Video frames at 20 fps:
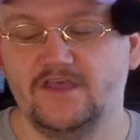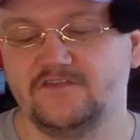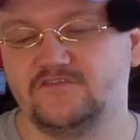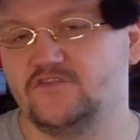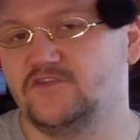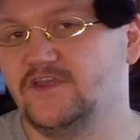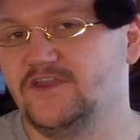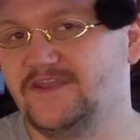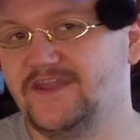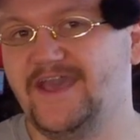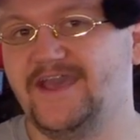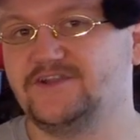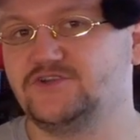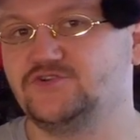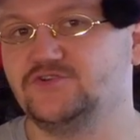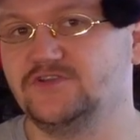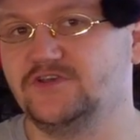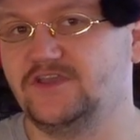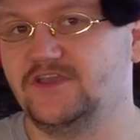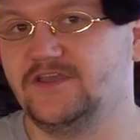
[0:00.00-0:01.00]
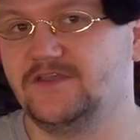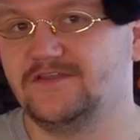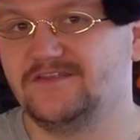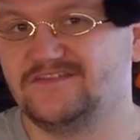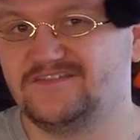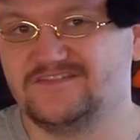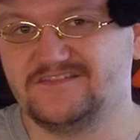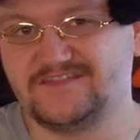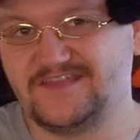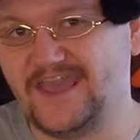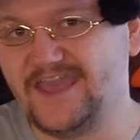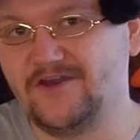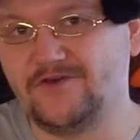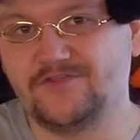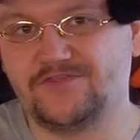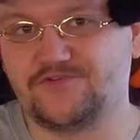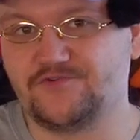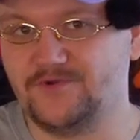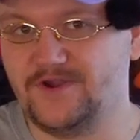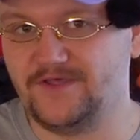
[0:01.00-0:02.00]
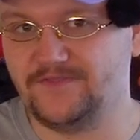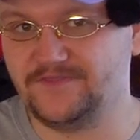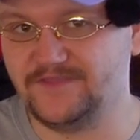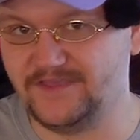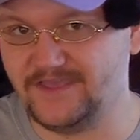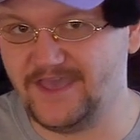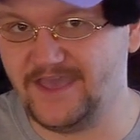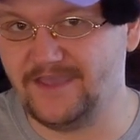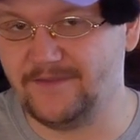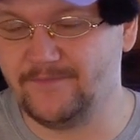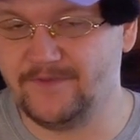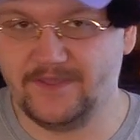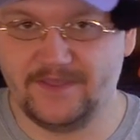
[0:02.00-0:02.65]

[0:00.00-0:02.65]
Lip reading: So they naturally scale throughout the game.